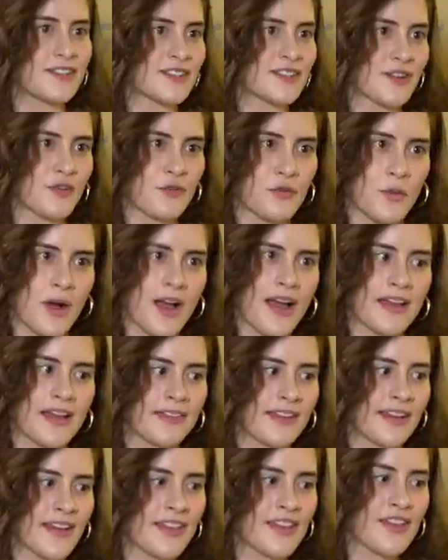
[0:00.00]
yourself why.
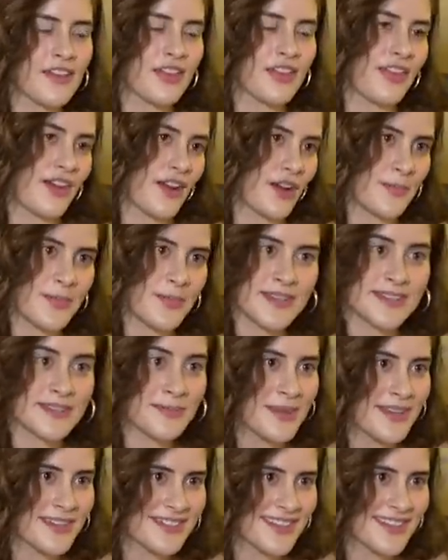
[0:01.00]
Like, I think therapy is
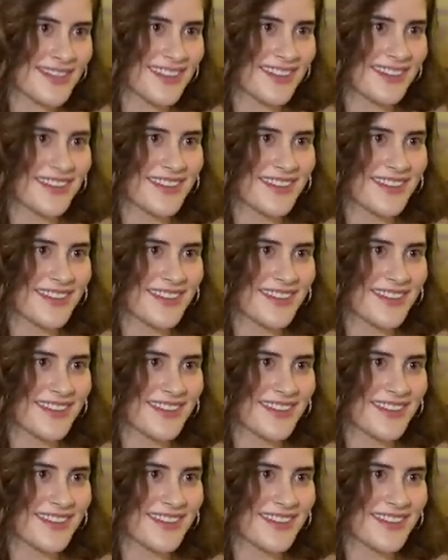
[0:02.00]
amazing.